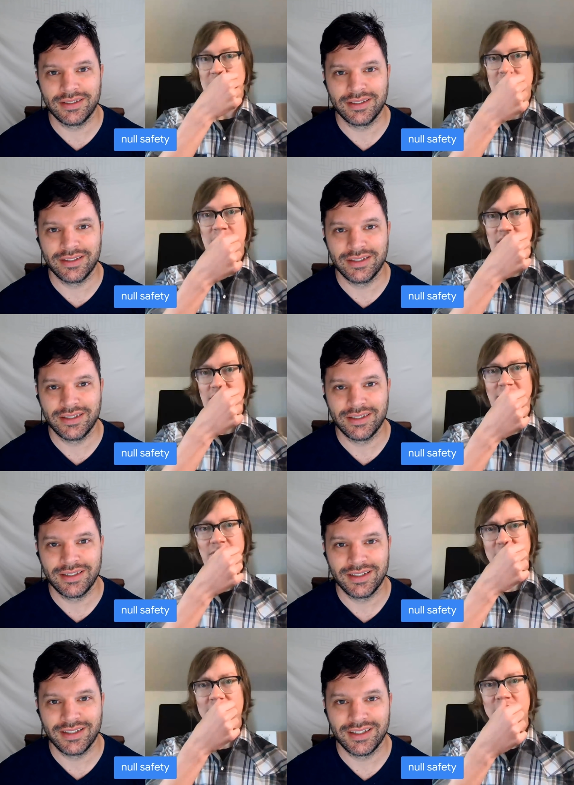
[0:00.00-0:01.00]
Speaker 1: Yeah, I
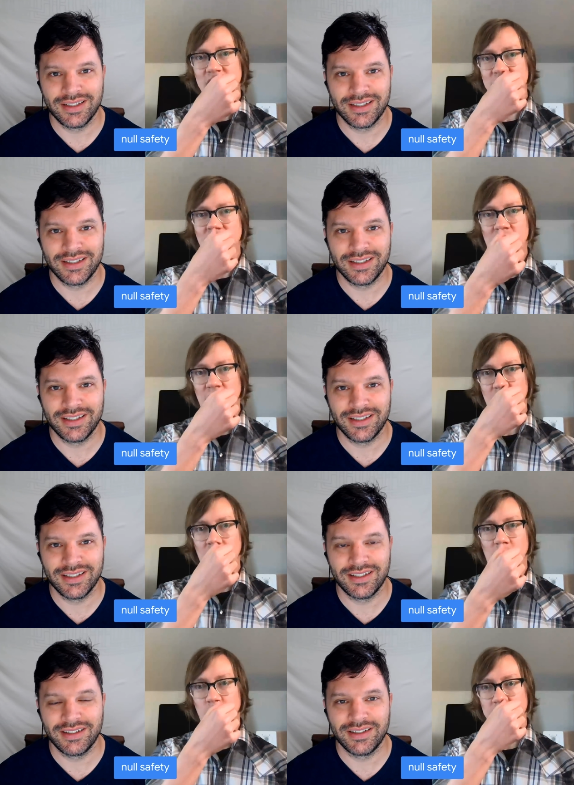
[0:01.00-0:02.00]
feel like this is
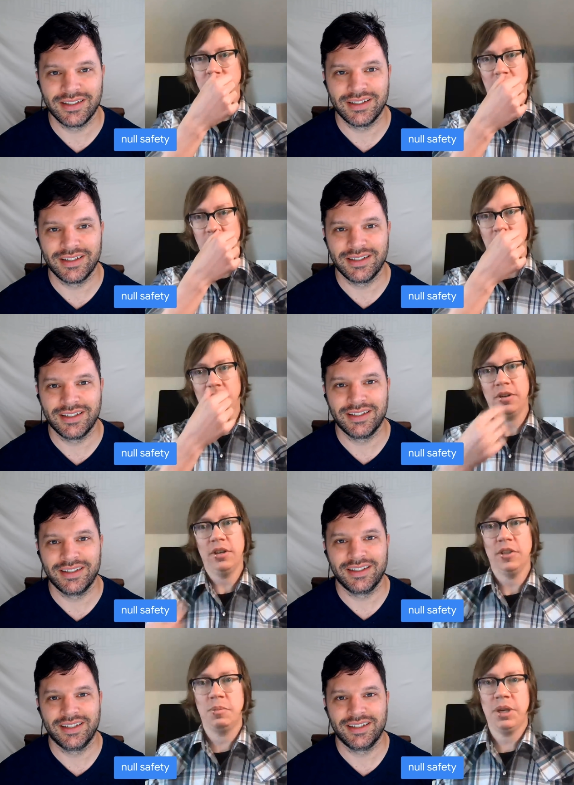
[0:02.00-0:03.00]
all we talk about.
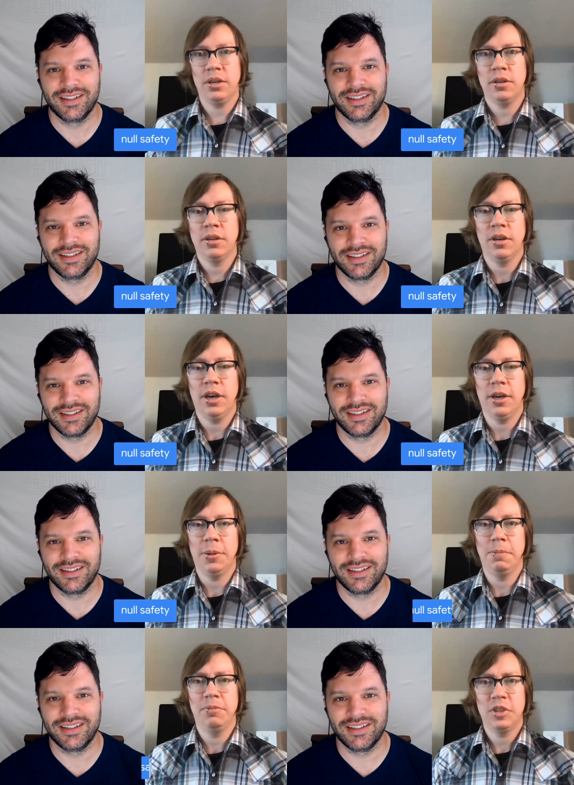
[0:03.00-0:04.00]
It's been
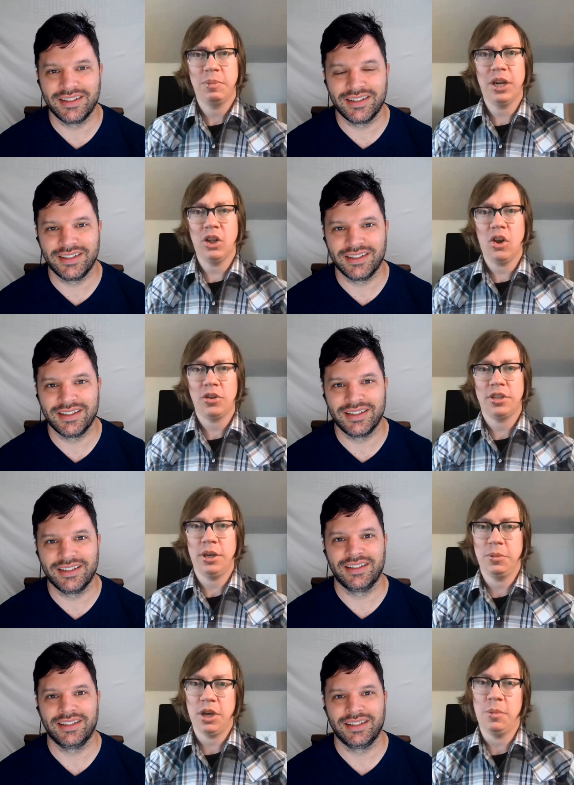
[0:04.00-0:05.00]
um, it's been a long
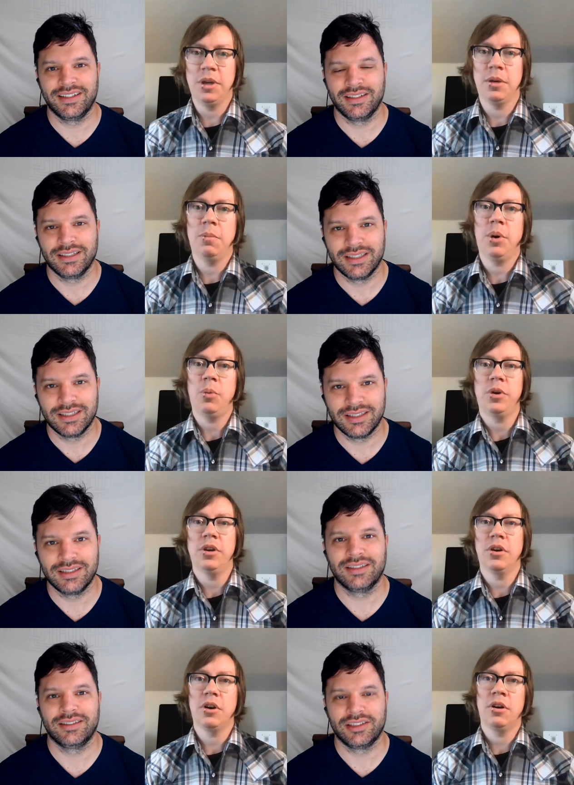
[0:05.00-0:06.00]
time coming, but we
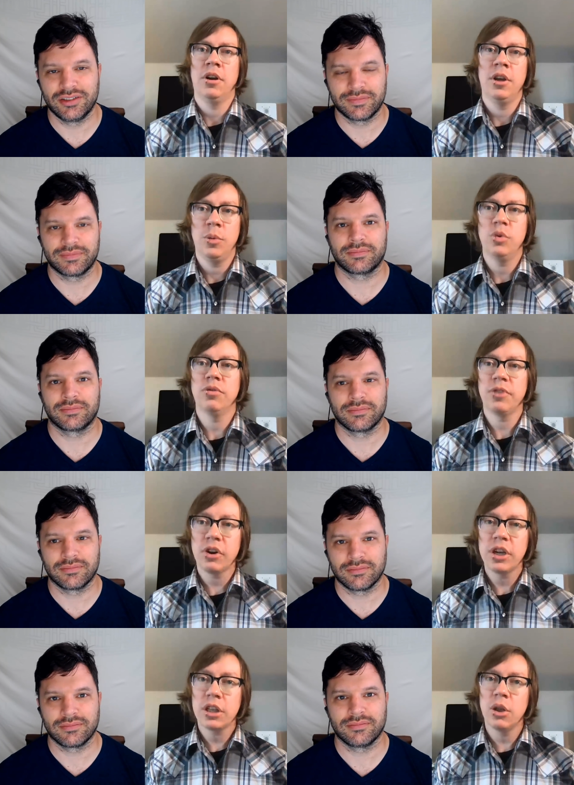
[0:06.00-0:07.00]
are we were
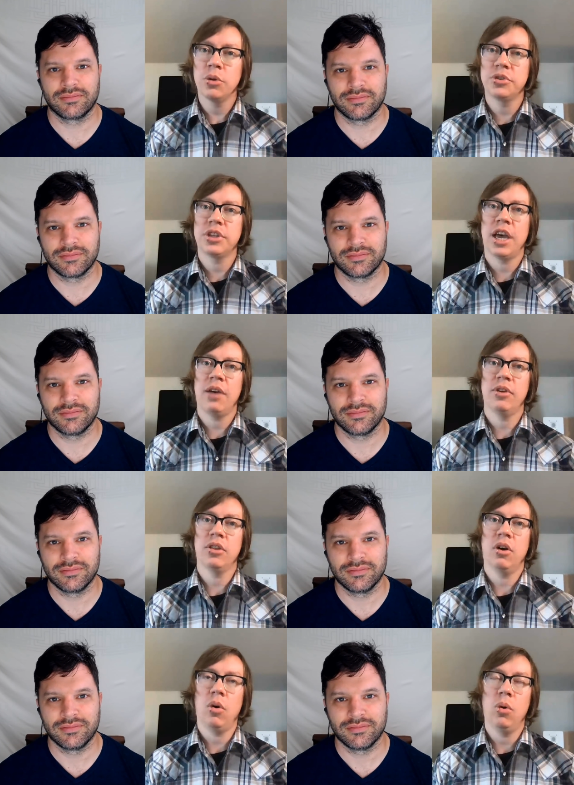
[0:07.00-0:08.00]
very close to having
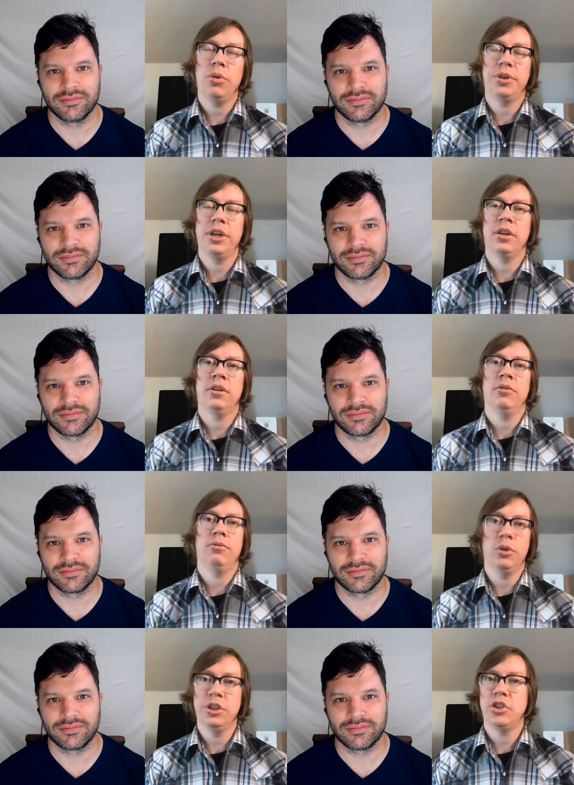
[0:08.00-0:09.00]
the whole thing fully